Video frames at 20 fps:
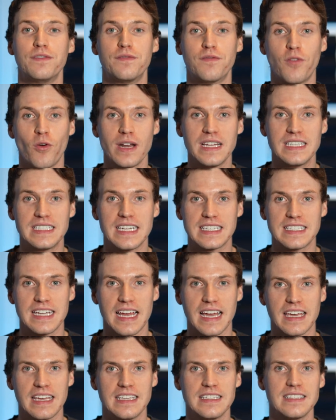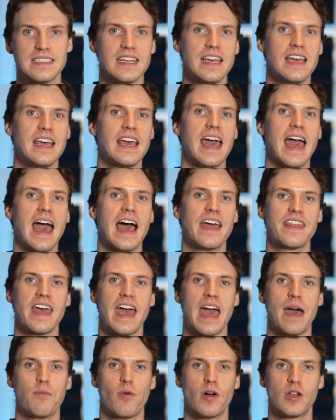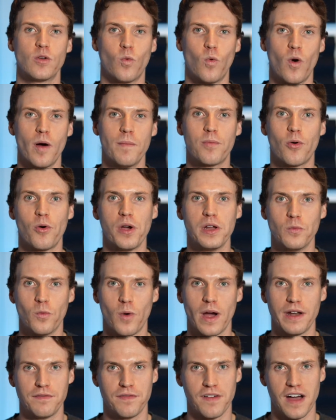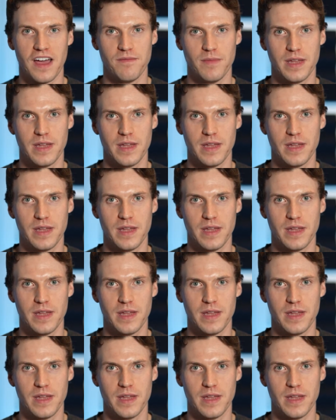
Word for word: 46 seconds and the M1 1.15